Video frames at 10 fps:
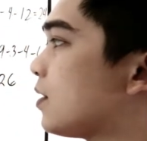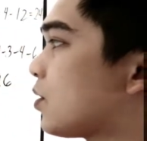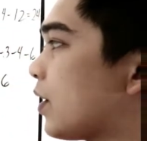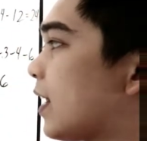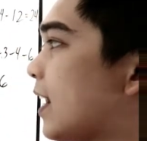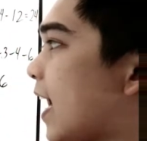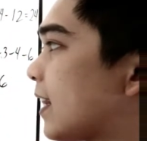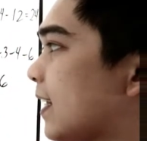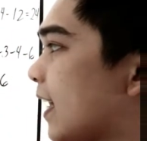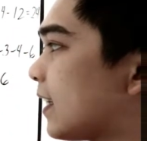So ilan
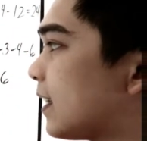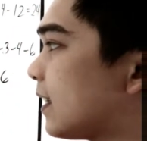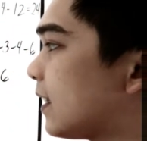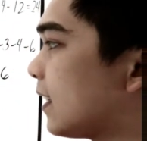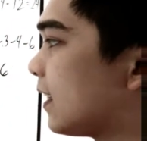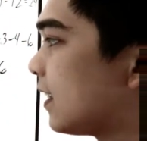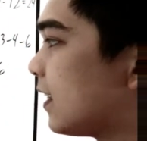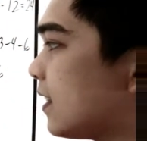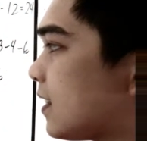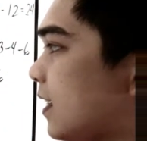lahat yan?
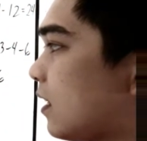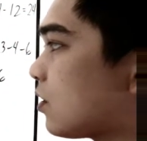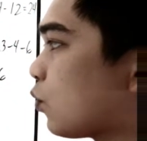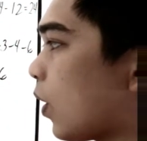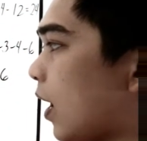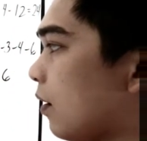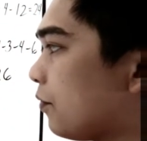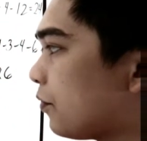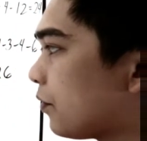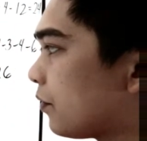6,
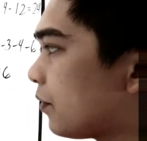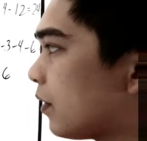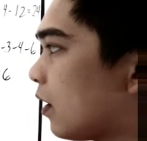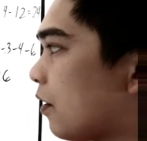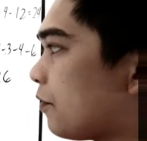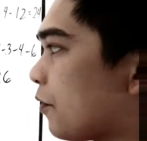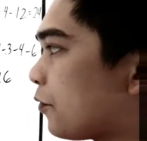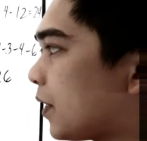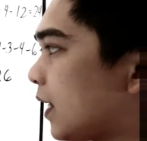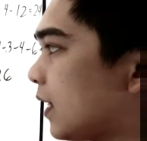12,
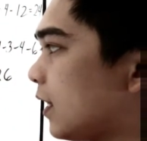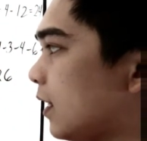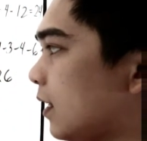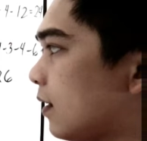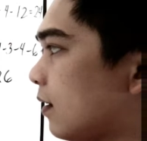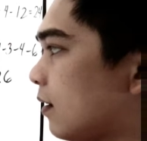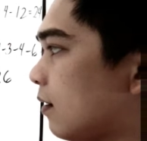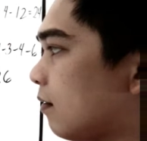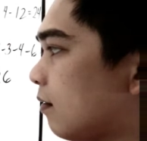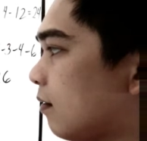15,
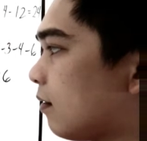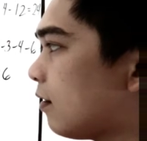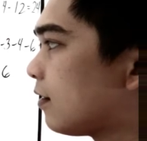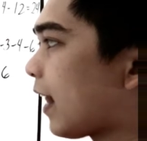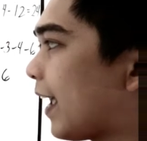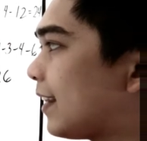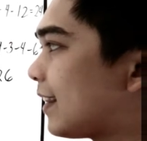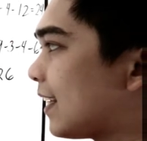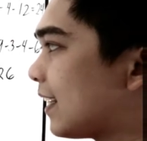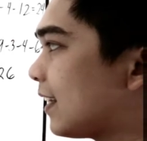
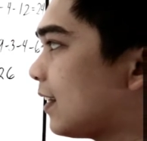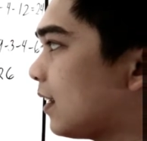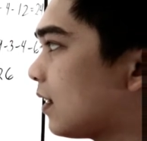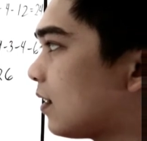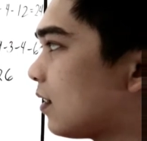19,